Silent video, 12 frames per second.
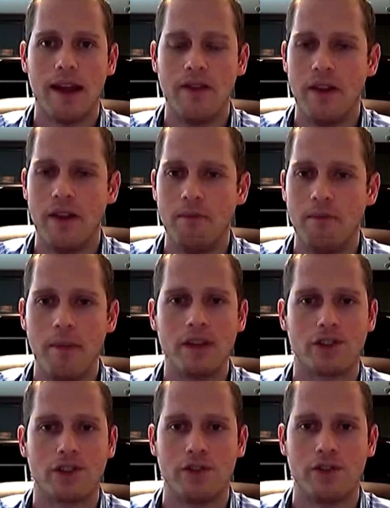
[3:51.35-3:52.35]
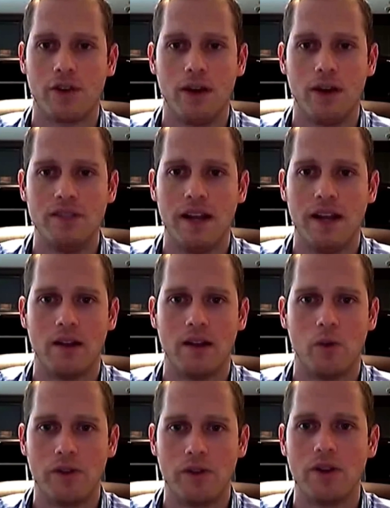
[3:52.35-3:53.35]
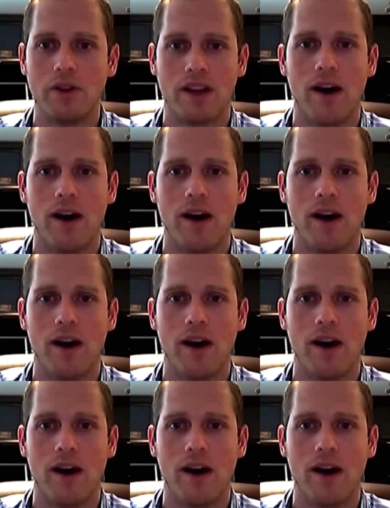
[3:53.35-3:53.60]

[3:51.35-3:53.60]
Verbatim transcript: and then make sure you're updating with good